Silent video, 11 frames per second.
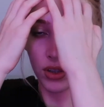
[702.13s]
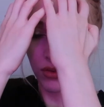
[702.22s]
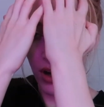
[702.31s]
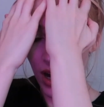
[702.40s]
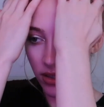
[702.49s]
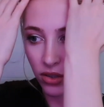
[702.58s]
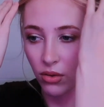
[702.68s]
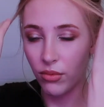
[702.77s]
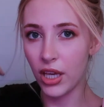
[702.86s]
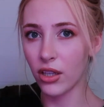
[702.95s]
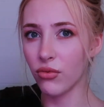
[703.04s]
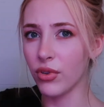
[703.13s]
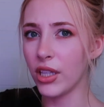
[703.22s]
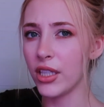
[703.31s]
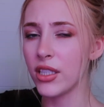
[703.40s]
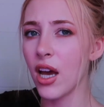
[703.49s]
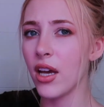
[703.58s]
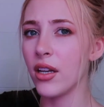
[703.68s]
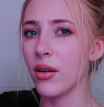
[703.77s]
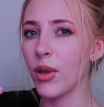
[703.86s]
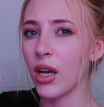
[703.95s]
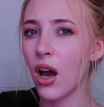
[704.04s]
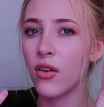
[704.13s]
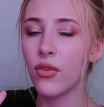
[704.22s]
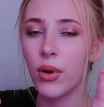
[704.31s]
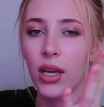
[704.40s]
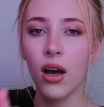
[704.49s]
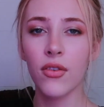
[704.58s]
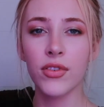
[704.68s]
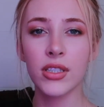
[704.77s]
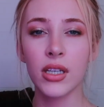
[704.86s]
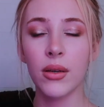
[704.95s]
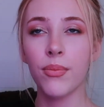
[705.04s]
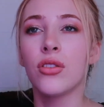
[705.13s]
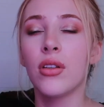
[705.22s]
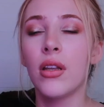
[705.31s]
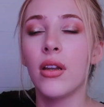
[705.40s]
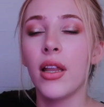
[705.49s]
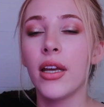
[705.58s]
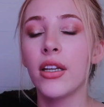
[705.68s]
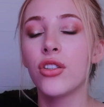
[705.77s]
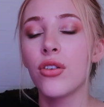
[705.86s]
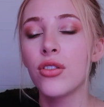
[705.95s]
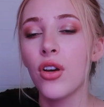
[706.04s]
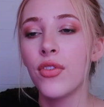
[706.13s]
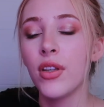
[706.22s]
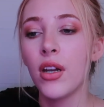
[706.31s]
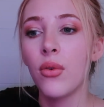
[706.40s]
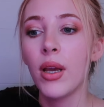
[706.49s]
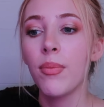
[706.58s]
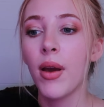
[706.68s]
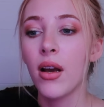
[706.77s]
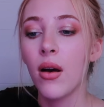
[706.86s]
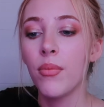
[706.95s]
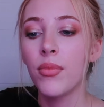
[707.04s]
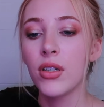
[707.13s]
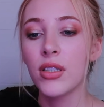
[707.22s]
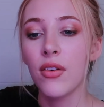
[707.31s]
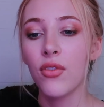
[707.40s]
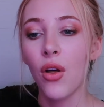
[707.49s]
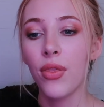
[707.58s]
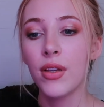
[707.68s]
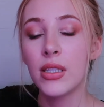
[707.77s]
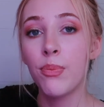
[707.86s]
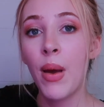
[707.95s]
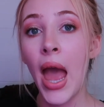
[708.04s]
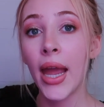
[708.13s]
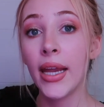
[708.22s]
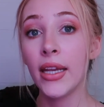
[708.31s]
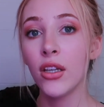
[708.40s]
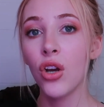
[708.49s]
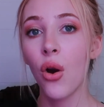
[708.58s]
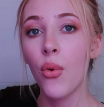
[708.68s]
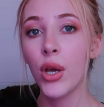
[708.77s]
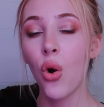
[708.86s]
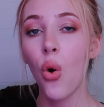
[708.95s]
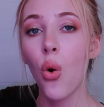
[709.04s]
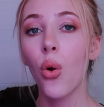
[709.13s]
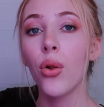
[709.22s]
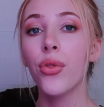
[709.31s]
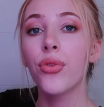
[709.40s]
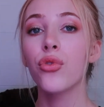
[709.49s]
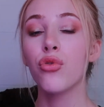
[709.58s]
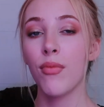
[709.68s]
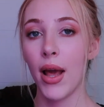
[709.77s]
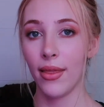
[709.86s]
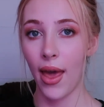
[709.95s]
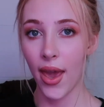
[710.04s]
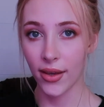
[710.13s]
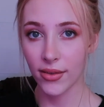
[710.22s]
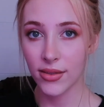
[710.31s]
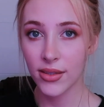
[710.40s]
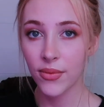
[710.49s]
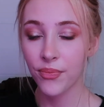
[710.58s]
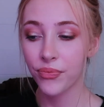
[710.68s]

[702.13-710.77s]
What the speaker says: Alright, so I'm like really tired and I'm like half awake, half asleep. So then I like doze off and then I wake back up because I've got this pain going all through my legs.